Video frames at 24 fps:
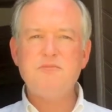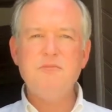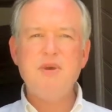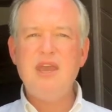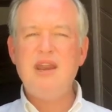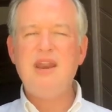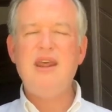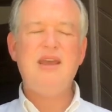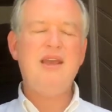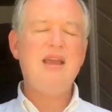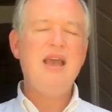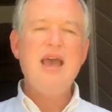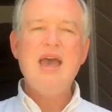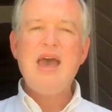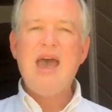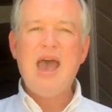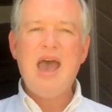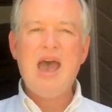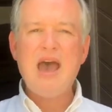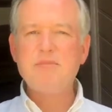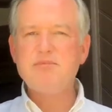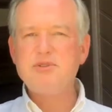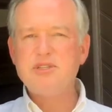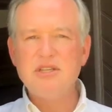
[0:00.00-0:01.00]
meaning
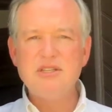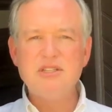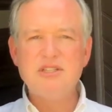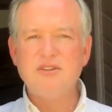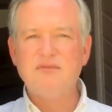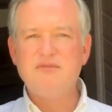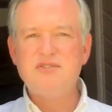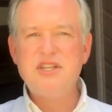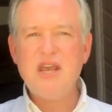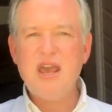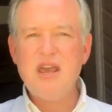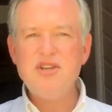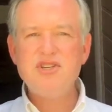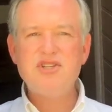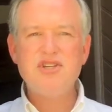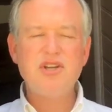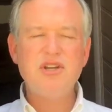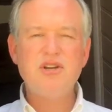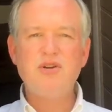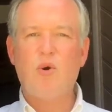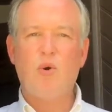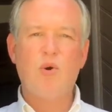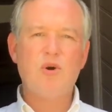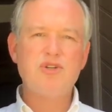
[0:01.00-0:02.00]
absence of
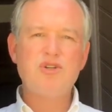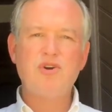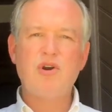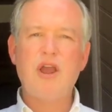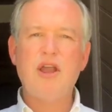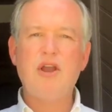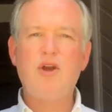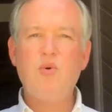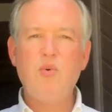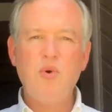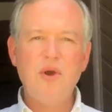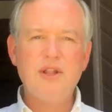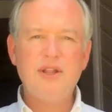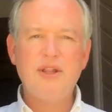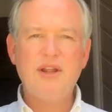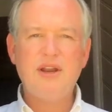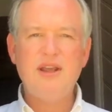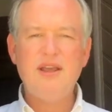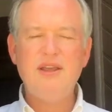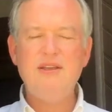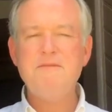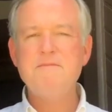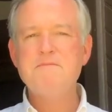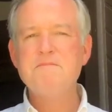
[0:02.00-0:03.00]
tension or
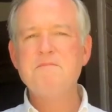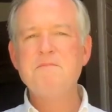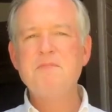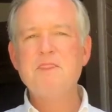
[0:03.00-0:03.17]
tranquility,